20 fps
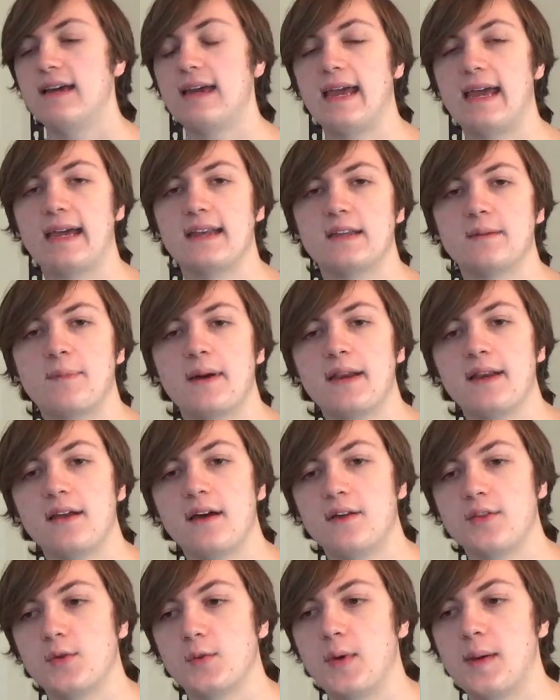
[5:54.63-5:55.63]
And depending
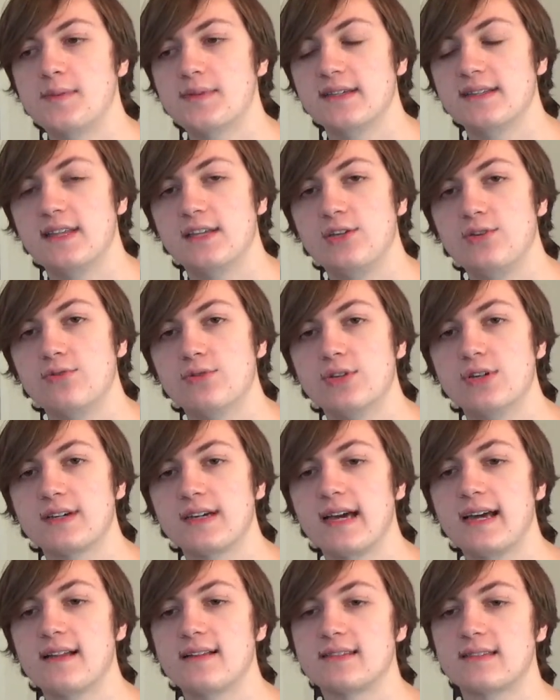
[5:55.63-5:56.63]
on the website that you
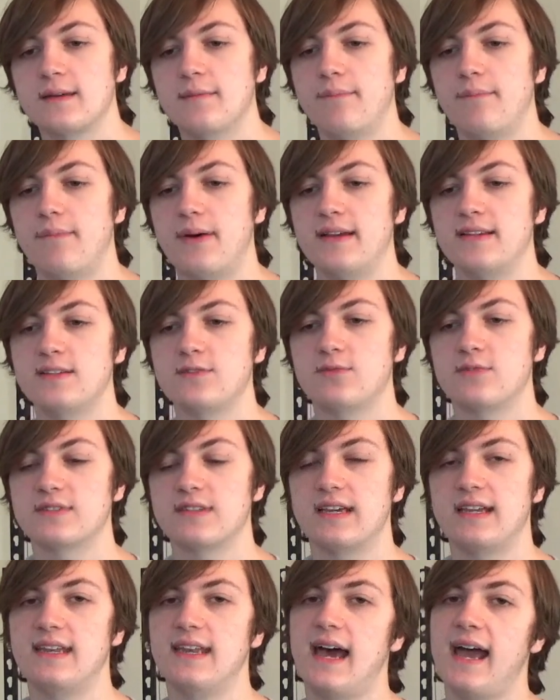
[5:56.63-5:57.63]
look at, some places will
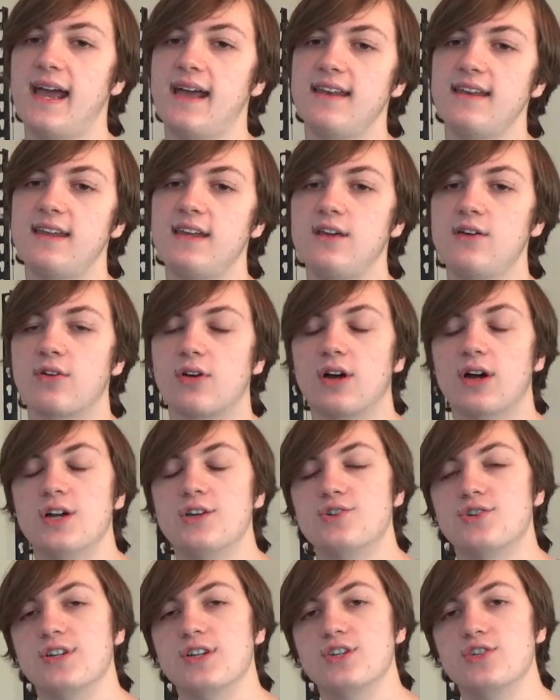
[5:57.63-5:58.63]
say 90 or
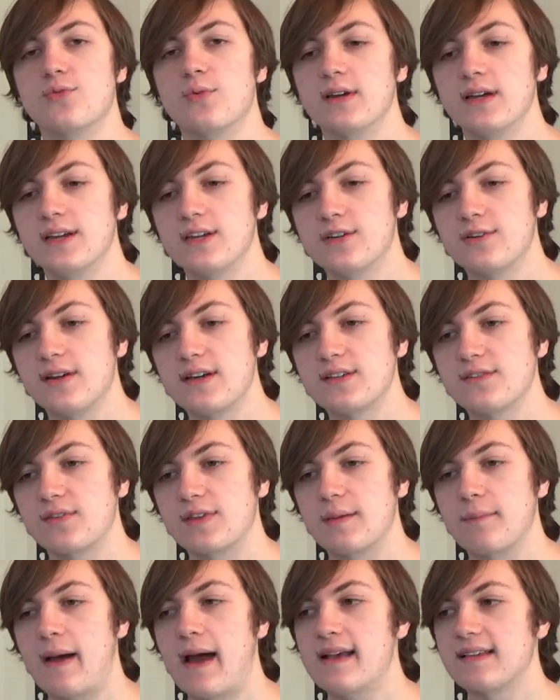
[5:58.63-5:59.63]
120 degrees for
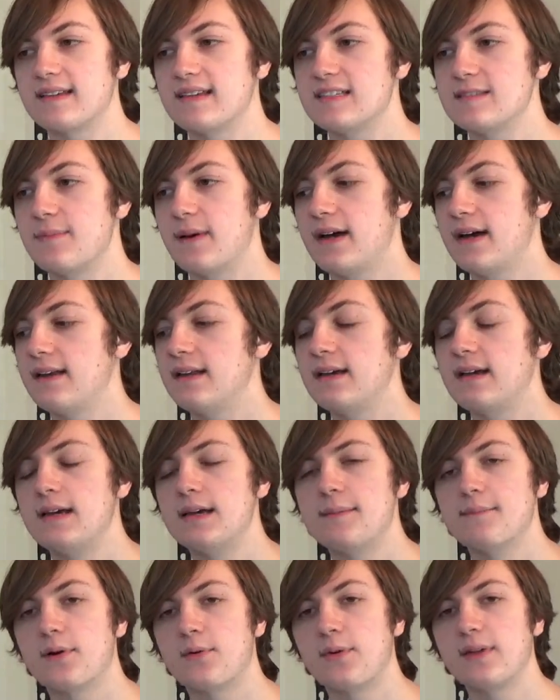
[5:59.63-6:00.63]
the basking spot,
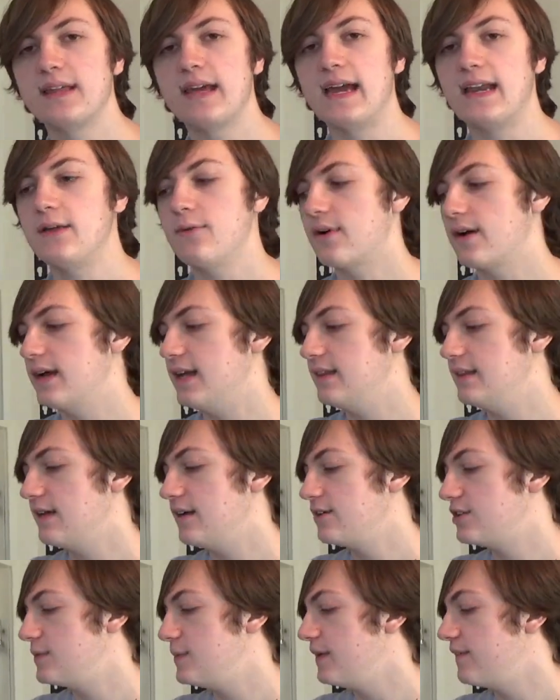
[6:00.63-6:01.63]
but really anywhere in
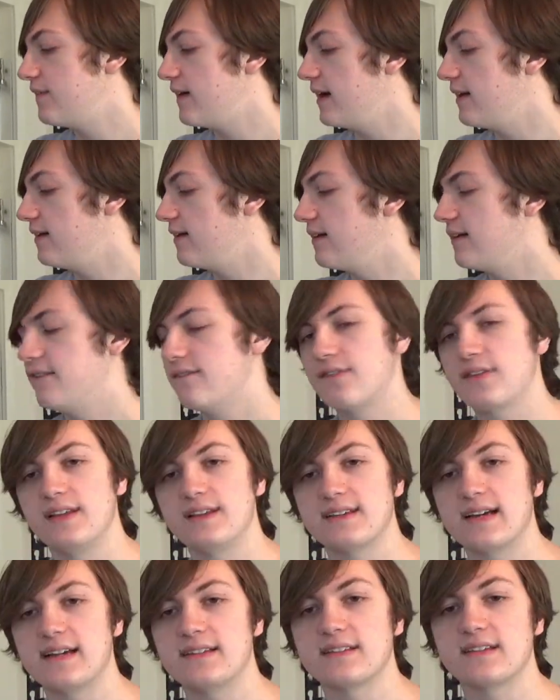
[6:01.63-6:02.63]
there should be fine for
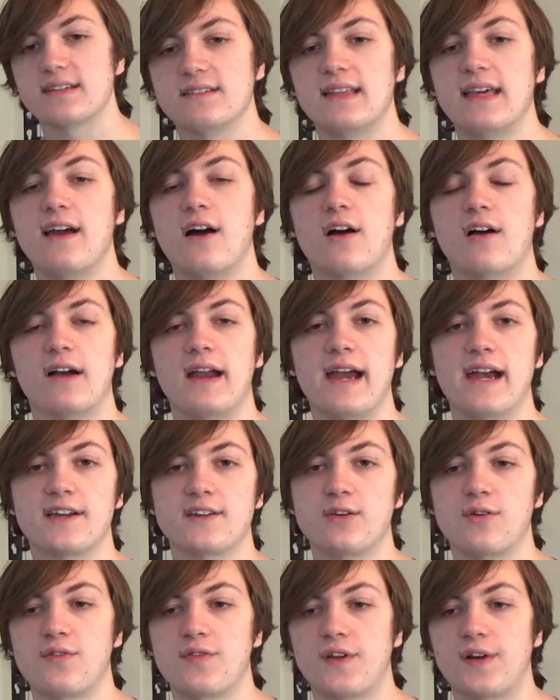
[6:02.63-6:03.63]
these guys they are
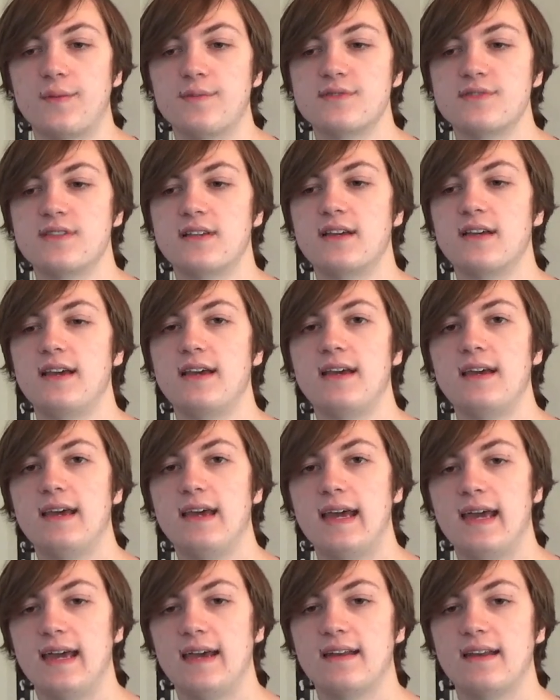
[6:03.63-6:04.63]
ectotherms.
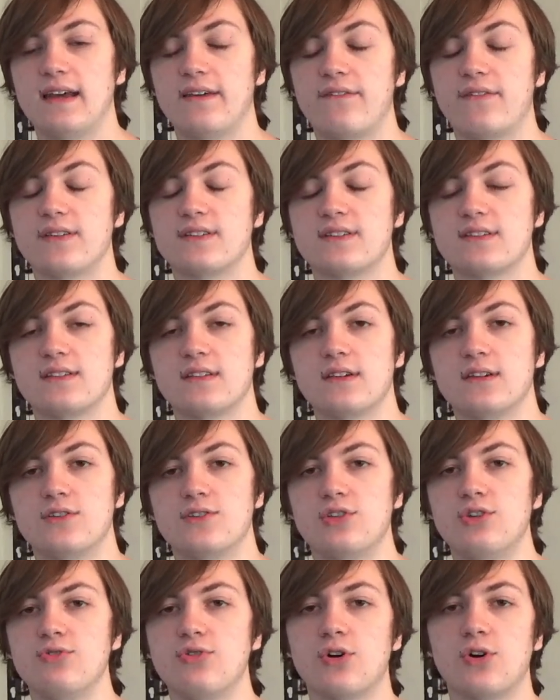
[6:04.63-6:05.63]
And if it's
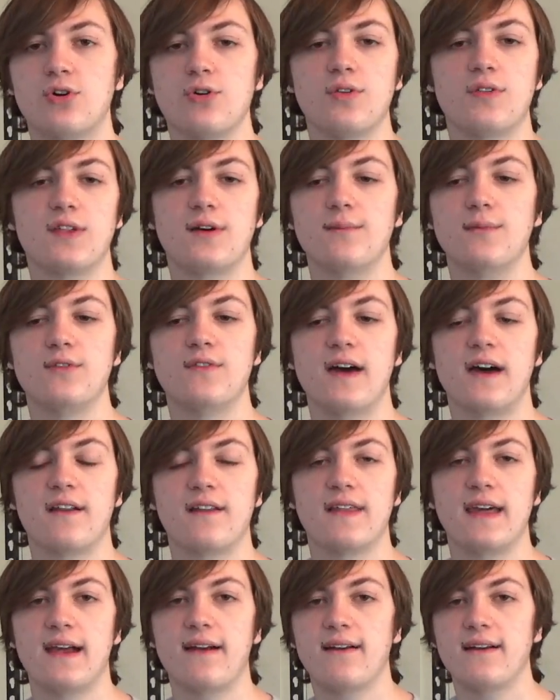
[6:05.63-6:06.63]
too cold, they'll move out
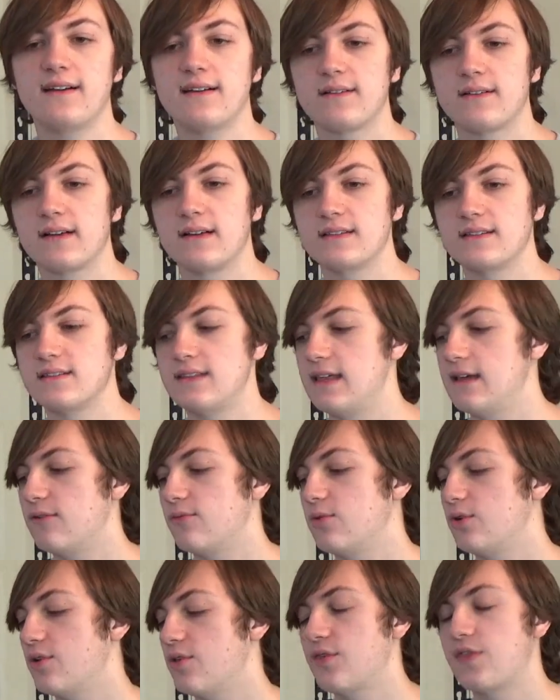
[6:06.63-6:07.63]
of the area because they
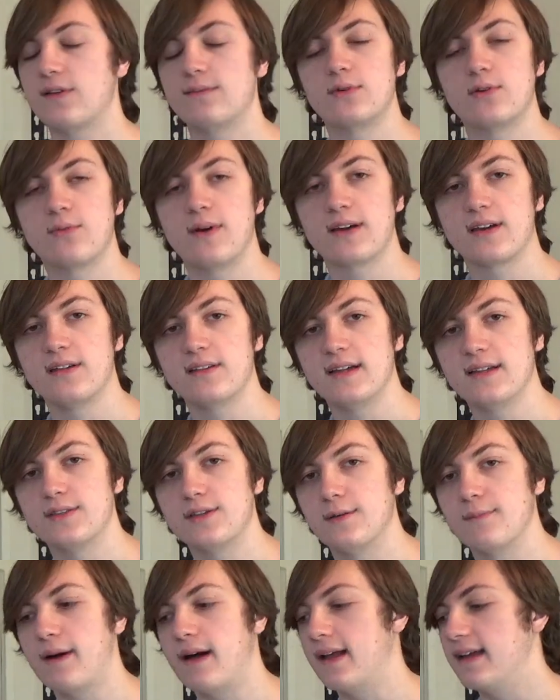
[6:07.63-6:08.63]
will thermoregulate
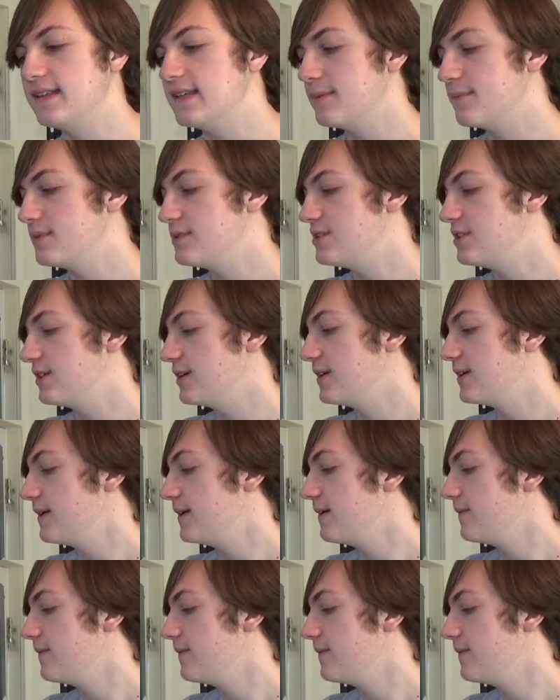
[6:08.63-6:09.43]
their body temperature.